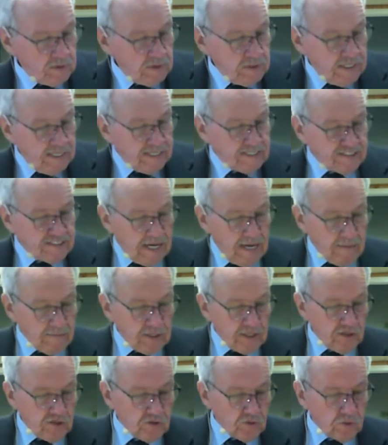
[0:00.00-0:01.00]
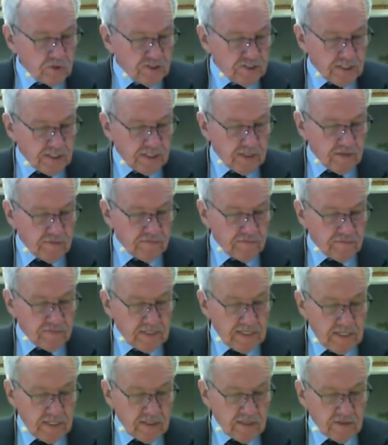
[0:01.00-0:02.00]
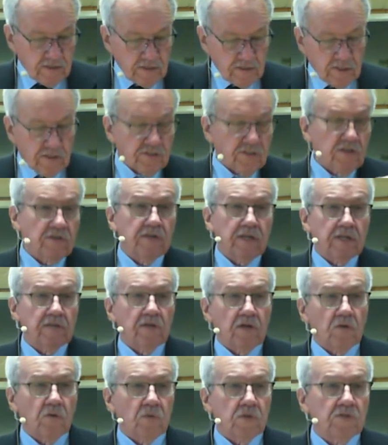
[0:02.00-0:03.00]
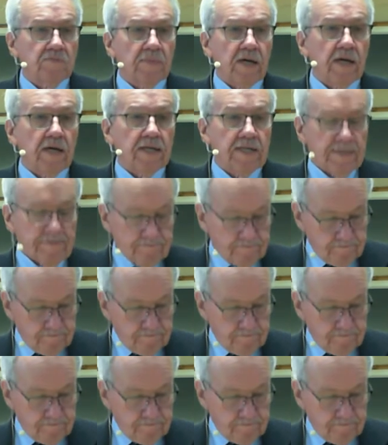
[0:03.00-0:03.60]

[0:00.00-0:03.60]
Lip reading: Examining yourself is discerning the Lord's body.